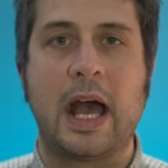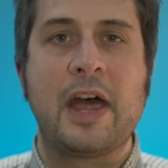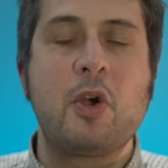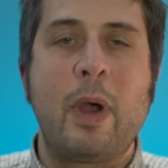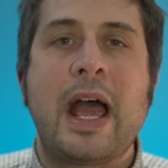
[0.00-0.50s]

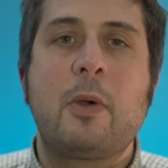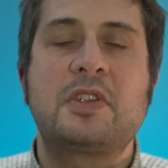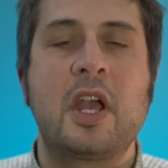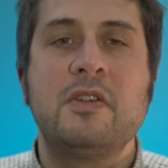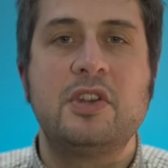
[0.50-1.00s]
And the way I
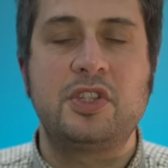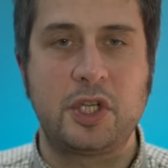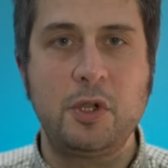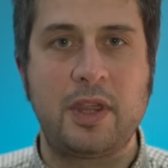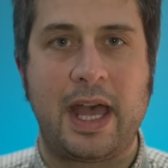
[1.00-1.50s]
was going to
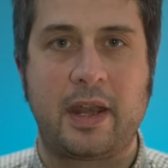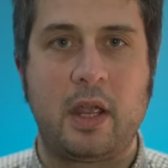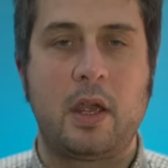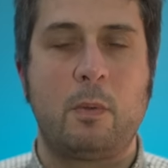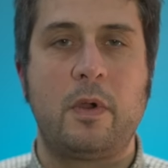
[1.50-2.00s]
do that
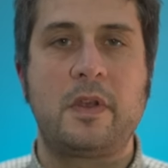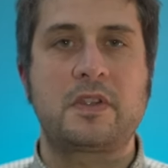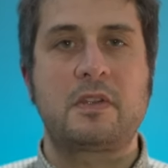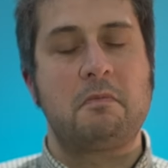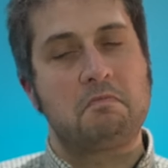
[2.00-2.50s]

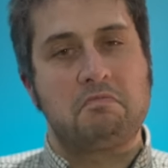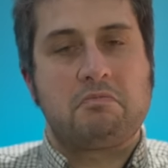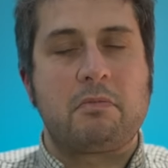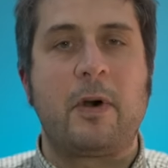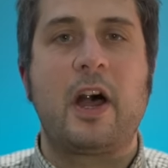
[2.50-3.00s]
was
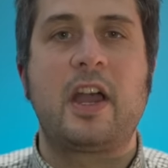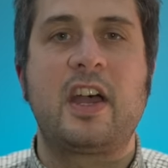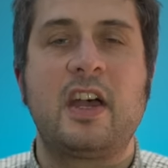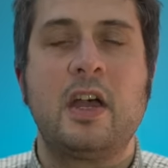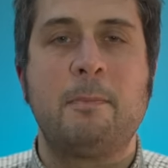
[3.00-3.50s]

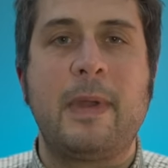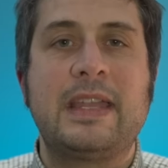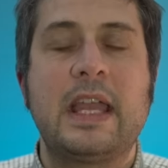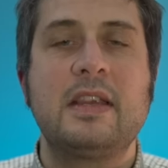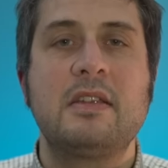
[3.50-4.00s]
by
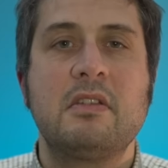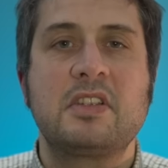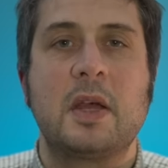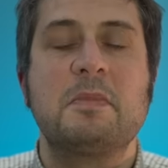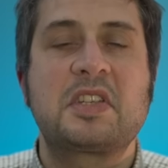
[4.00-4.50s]
making
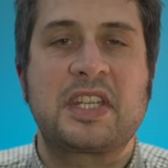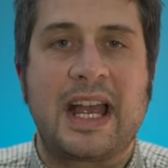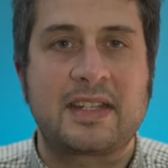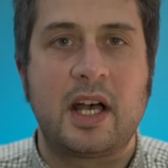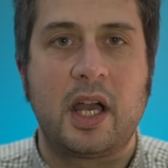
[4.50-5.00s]
some
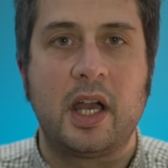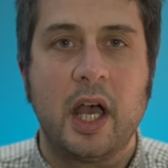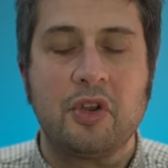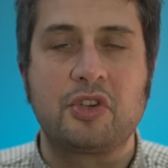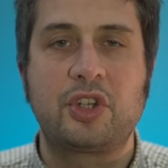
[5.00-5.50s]
satire
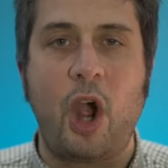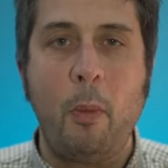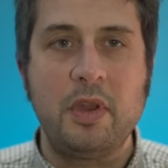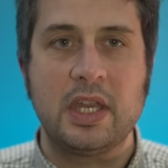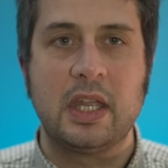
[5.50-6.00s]
and
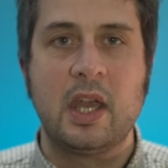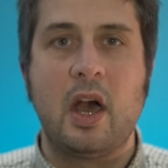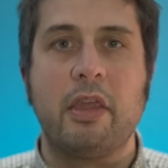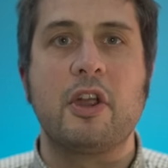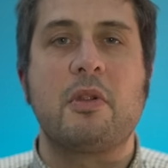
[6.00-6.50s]
comedy
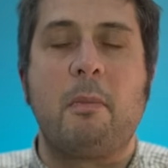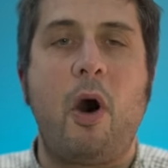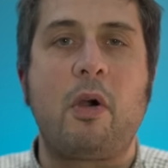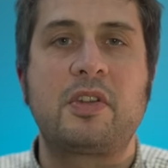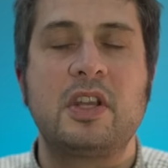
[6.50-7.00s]
that
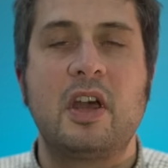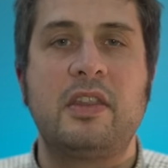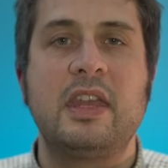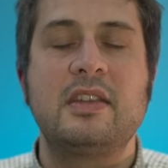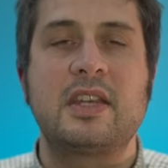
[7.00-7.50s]
mocked
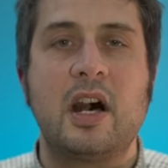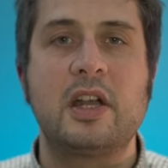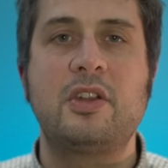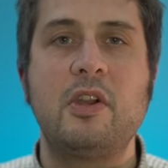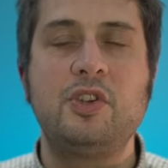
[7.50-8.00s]
the
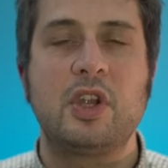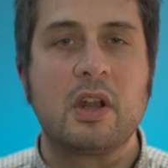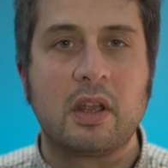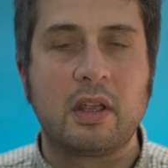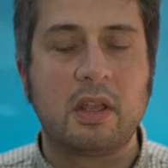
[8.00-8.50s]
entire notion.